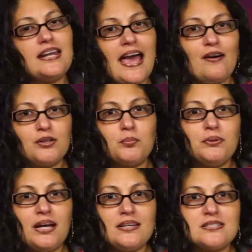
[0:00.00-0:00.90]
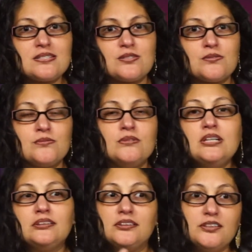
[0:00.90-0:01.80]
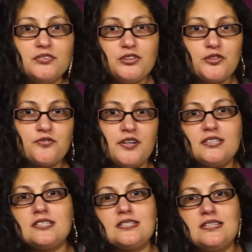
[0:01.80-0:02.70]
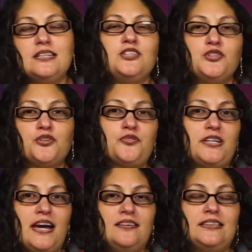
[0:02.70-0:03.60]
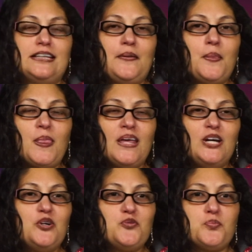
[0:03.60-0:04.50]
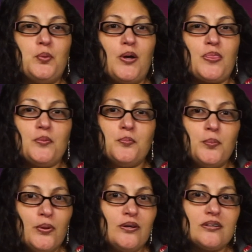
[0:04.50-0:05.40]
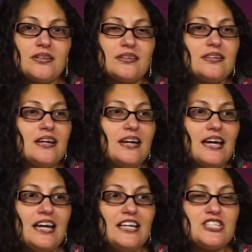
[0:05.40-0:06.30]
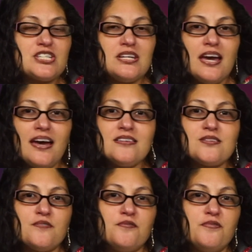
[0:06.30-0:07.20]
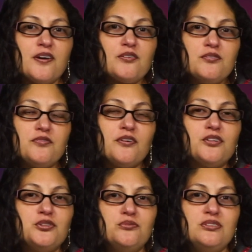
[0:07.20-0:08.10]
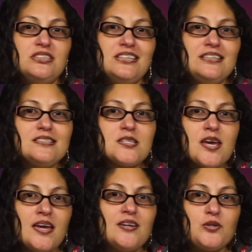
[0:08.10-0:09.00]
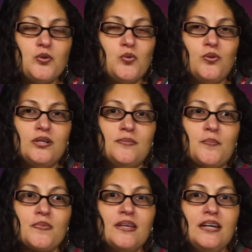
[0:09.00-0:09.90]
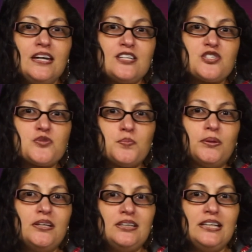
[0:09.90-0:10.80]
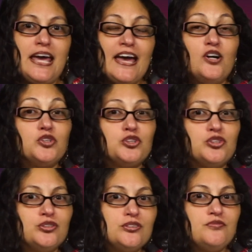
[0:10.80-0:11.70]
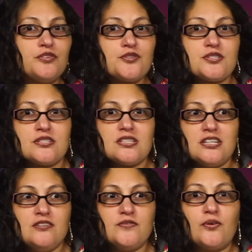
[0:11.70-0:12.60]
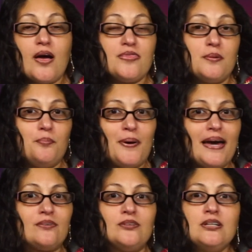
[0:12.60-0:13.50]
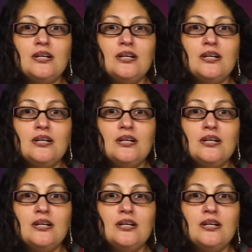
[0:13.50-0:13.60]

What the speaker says: and how it applies to living your fantasy in your reality. But the book, she has a very, very unique take on explaining how good versus evil and the battle